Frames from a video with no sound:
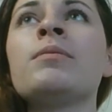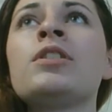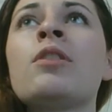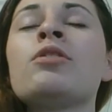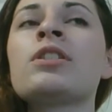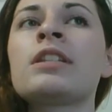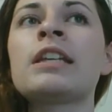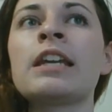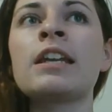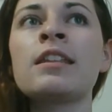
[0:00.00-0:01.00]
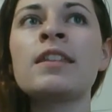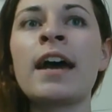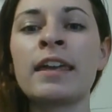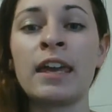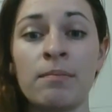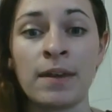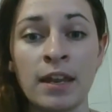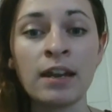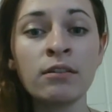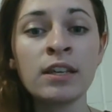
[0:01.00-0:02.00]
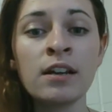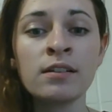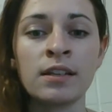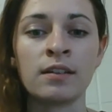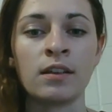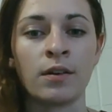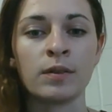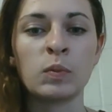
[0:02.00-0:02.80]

So just getting that campaign out there saying,